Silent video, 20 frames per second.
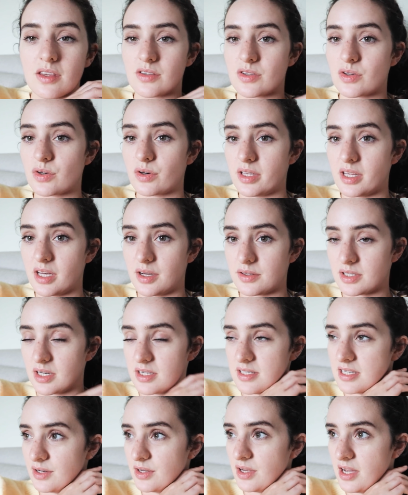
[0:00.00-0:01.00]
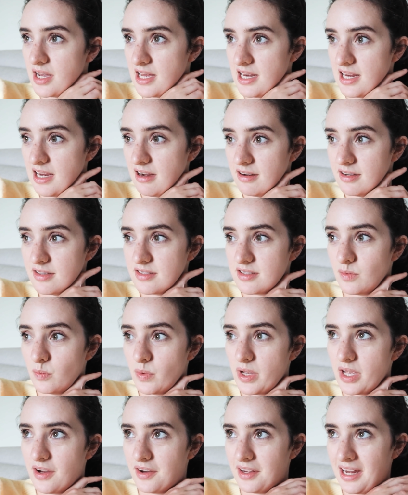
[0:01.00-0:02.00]
The story that I was going to tell you earlier is that
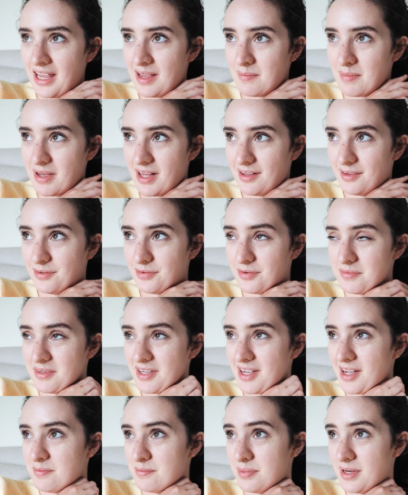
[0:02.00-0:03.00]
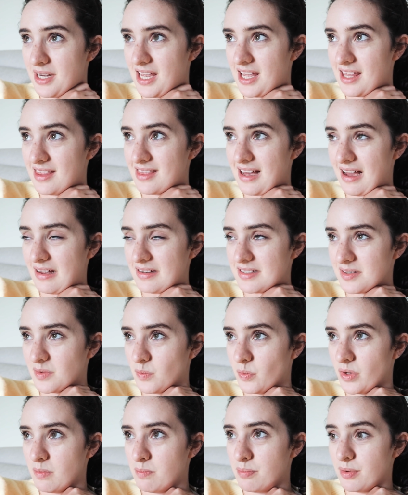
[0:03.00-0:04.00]
we got an email from the company that
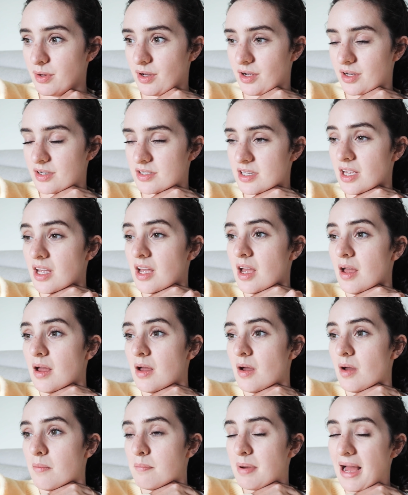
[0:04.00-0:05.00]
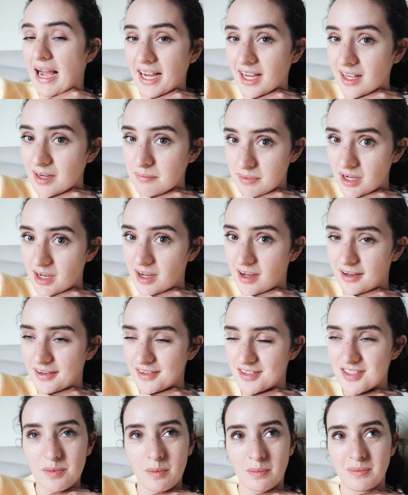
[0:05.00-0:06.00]
we booked back in
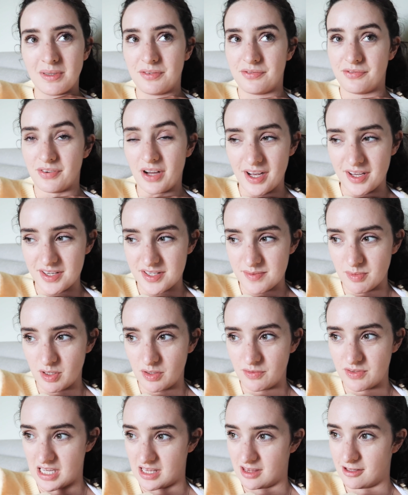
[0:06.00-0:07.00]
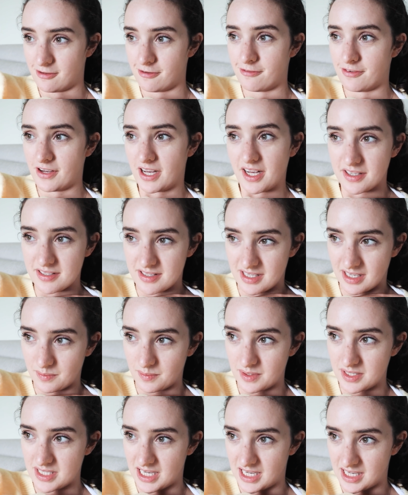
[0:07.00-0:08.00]
March when we first moved in. The first thing
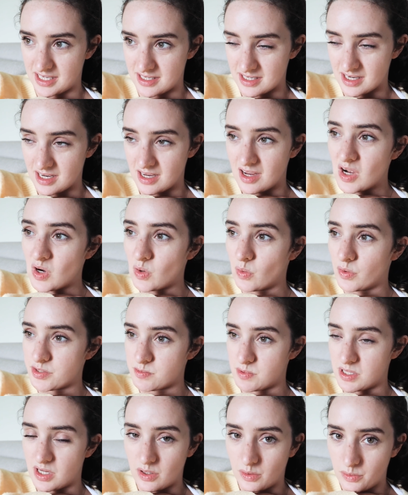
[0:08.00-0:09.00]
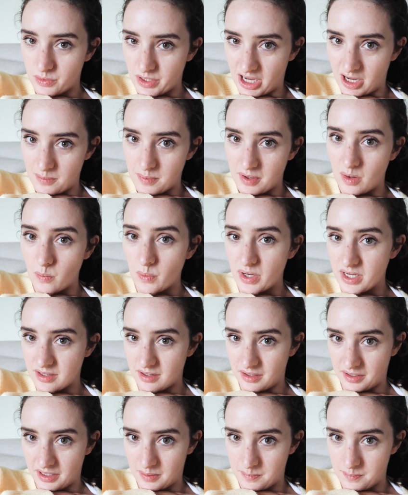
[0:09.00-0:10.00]
we did was we called up a
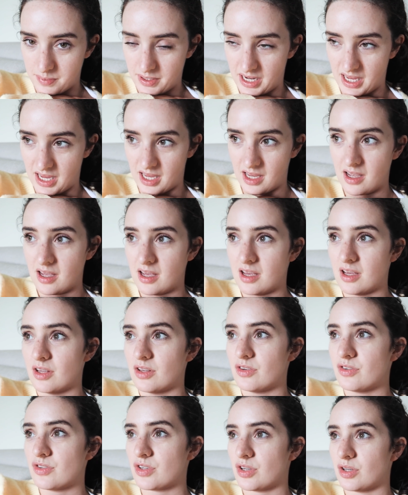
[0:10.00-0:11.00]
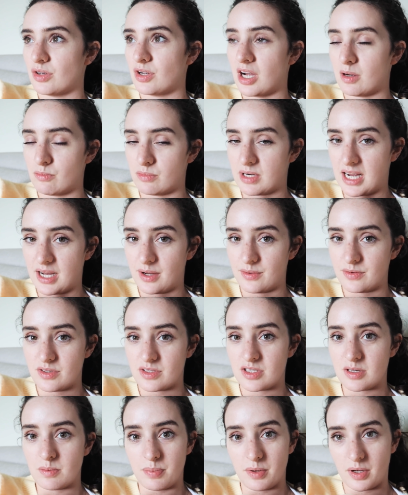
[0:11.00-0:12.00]
window company to come round
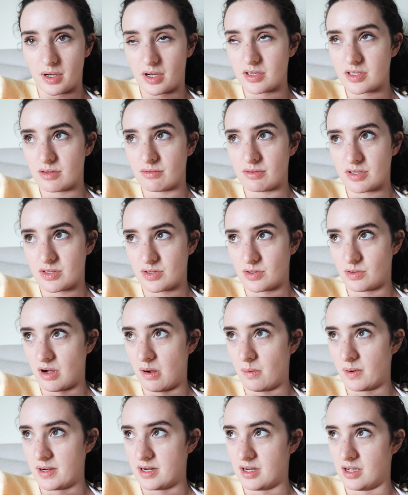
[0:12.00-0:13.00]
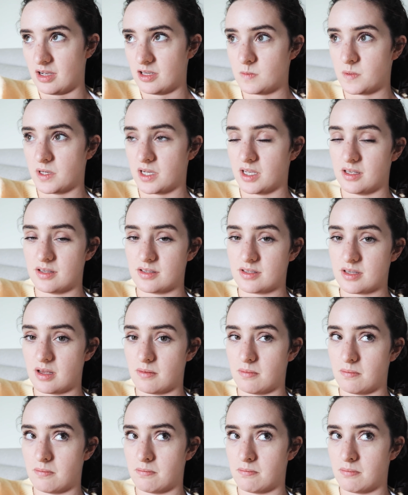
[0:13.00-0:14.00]
to book to restore our windows, because
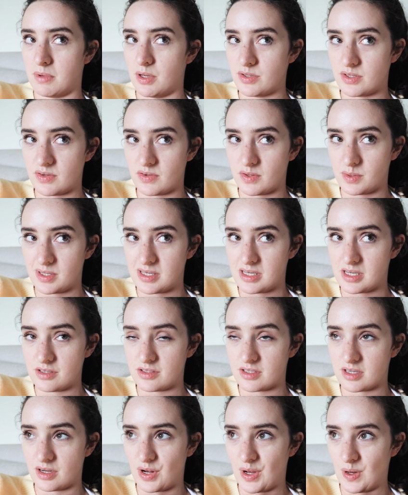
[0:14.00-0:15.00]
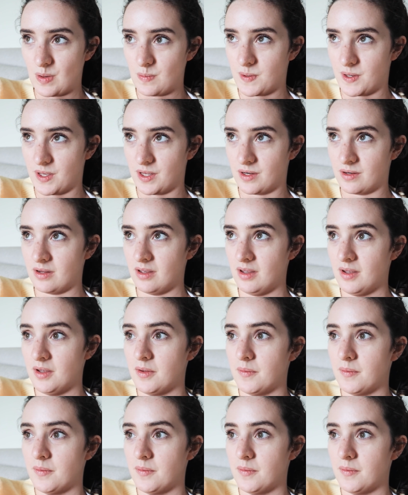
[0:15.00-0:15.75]
most of the windows don't open,